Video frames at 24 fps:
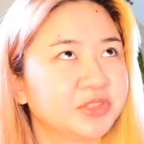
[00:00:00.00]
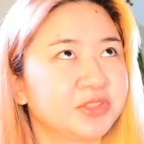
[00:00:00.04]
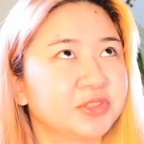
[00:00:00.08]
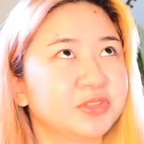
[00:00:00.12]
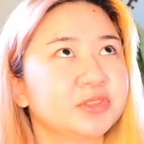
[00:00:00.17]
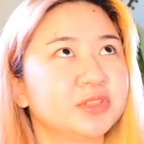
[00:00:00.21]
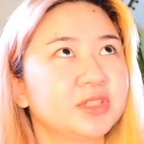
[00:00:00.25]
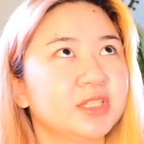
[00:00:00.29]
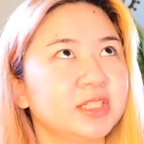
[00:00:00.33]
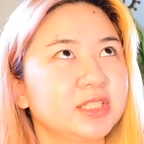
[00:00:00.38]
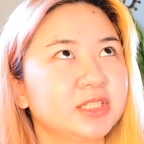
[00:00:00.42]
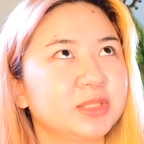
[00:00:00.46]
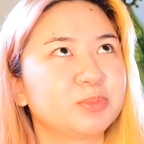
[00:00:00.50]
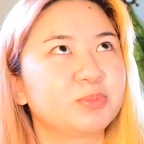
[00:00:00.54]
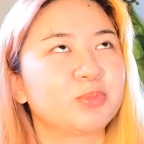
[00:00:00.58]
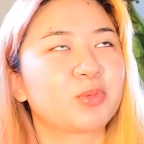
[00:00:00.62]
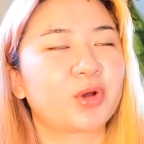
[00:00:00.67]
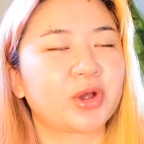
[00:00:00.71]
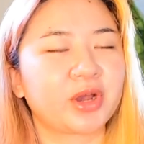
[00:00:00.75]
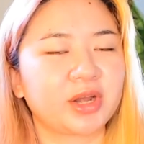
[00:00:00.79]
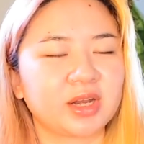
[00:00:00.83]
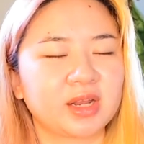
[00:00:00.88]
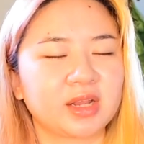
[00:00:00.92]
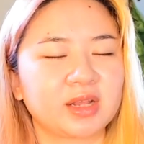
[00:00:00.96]
So this
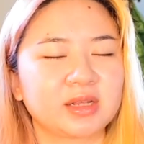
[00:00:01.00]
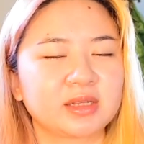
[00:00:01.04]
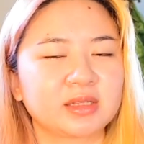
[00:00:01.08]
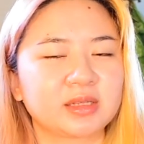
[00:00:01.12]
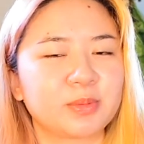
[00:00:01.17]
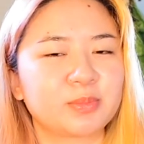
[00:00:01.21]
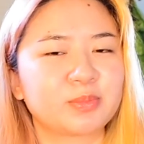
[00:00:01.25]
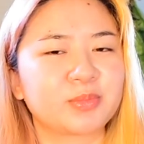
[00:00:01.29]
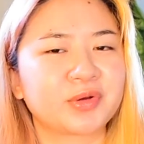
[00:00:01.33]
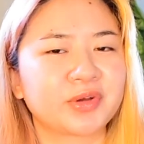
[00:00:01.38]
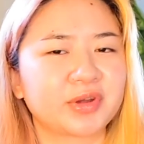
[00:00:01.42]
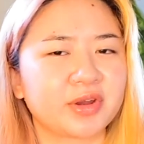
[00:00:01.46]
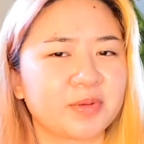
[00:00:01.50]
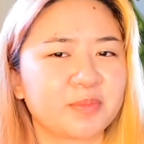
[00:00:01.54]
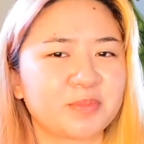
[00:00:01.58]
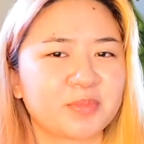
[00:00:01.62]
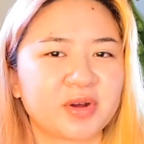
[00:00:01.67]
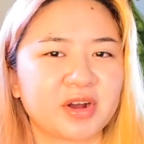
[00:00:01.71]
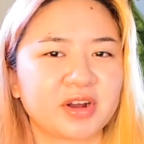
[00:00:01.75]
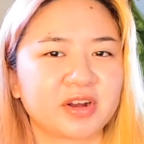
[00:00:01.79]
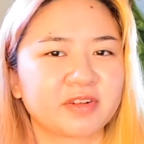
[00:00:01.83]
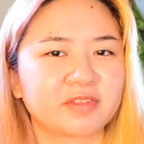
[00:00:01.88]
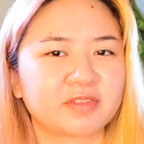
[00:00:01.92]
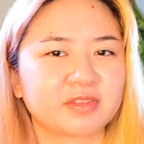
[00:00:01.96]
morning, the morning
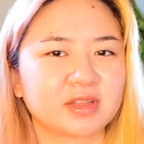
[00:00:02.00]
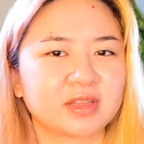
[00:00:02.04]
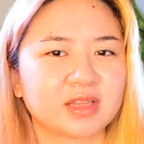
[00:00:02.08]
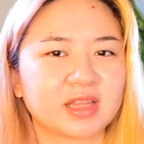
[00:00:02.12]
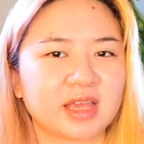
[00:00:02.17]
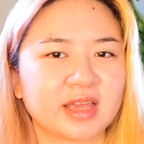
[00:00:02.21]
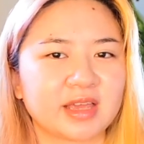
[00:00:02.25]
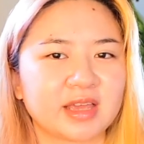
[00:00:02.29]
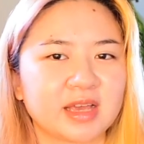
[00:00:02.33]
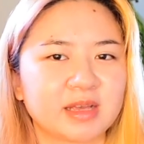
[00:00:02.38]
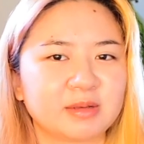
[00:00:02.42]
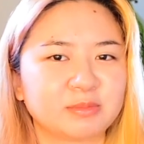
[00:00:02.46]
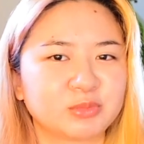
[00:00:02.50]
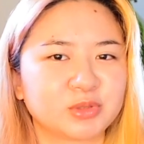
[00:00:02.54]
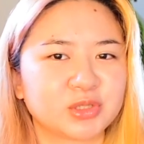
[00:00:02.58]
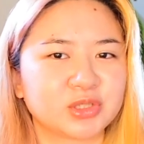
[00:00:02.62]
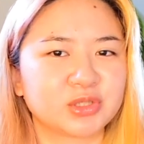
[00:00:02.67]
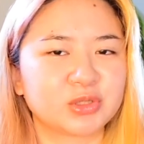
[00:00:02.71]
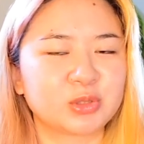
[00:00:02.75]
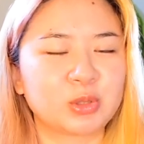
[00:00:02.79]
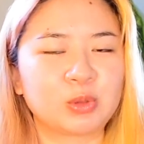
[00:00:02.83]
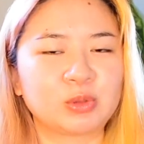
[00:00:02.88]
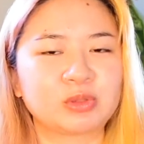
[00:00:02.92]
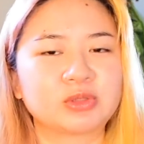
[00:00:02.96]
part of the day, I'm
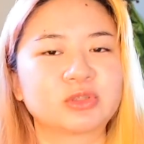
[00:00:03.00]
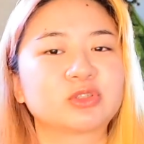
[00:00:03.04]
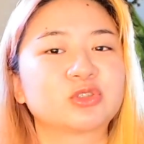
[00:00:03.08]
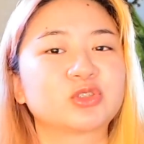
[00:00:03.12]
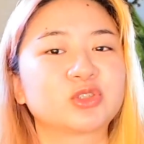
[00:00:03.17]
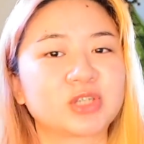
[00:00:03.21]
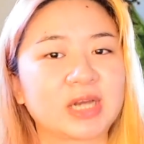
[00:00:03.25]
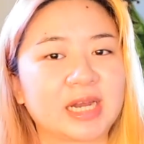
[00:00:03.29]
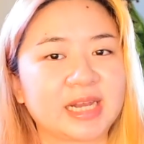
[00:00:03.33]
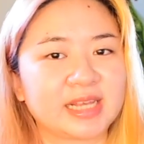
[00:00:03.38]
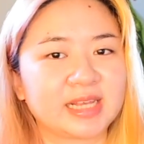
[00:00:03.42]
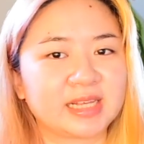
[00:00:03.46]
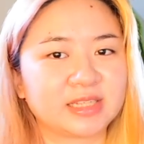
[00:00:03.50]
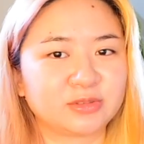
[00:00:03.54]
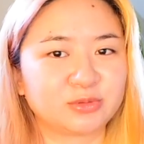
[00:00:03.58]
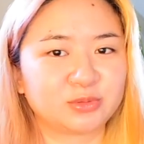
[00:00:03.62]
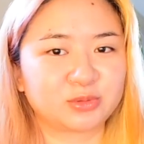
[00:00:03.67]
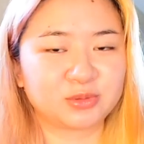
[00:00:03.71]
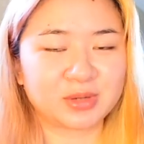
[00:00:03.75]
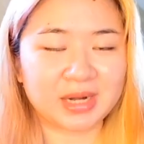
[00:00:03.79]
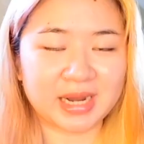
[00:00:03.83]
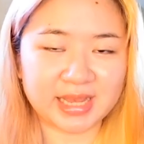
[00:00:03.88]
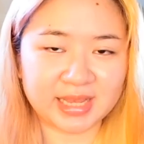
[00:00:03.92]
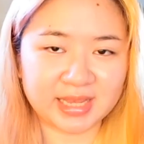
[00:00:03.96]
just going to try and
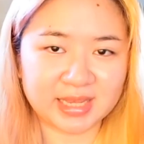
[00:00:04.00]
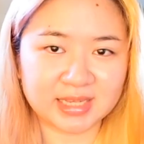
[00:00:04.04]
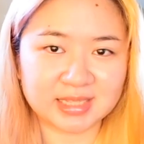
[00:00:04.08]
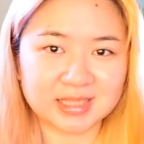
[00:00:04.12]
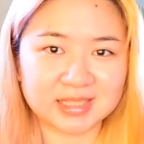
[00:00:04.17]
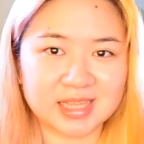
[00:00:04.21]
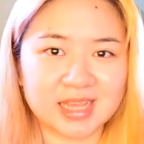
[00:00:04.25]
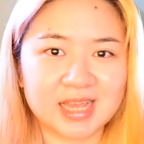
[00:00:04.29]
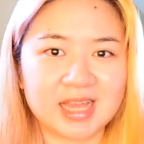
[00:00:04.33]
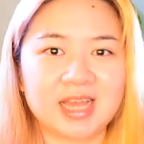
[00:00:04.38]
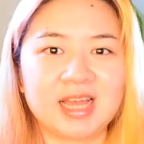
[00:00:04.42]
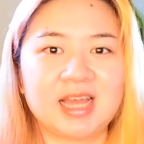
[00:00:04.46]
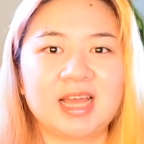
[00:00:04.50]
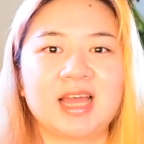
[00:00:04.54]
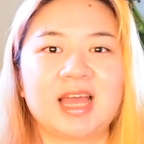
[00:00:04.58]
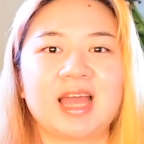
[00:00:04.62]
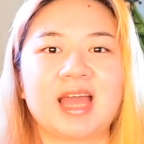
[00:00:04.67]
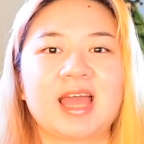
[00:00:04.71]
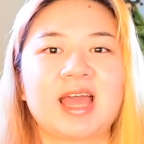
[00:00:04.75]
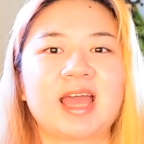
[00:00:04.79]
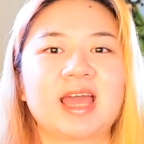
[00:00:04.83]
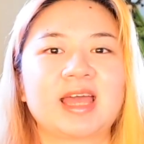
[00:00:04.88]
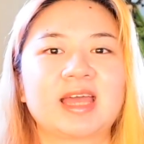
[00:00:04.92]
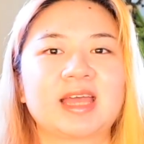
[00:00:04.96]
write
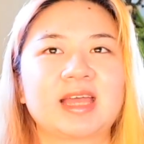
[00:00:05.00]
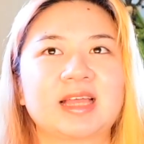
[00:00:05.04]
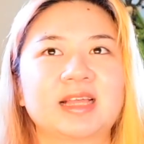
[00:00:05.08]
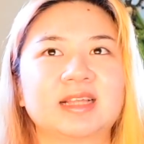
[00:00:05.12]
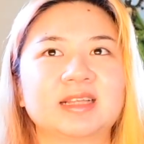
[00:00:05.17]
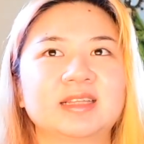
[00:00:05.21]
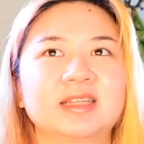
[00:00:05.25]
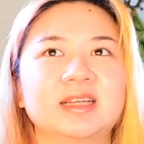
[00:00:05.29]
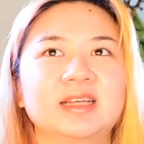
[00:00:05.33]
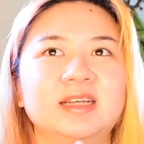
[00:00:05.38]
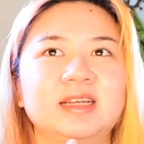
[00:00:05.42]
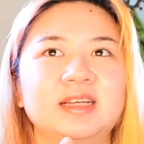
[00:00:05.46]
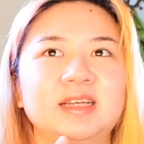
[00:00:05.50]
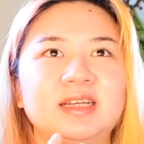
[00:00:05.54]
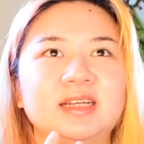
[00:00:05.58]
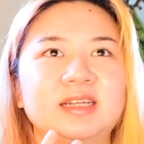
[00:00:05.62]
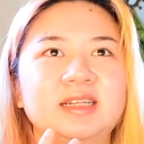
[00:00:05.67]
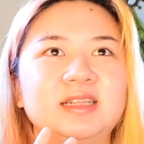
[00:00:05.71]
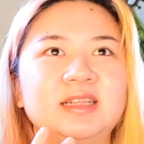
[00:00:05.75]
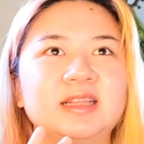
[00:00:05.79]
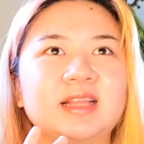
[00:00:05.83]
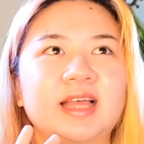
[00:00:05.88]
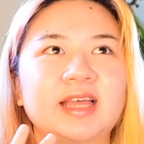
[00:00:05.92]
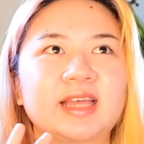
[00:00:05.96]
and
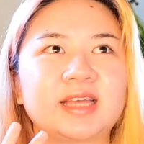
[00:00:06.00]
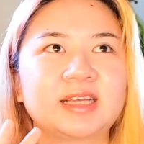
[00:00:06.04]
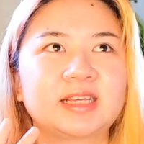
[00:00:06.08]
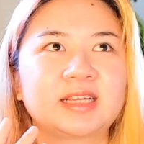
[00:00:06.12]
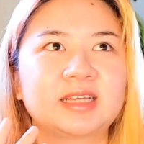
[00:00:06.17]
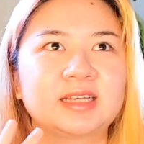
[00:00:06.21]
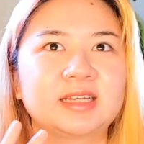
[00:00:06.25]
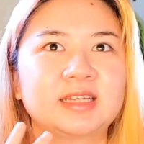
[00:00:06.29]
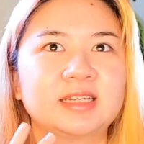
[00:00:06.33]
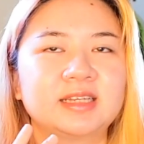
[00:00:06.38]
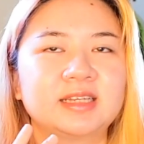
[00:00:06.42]
like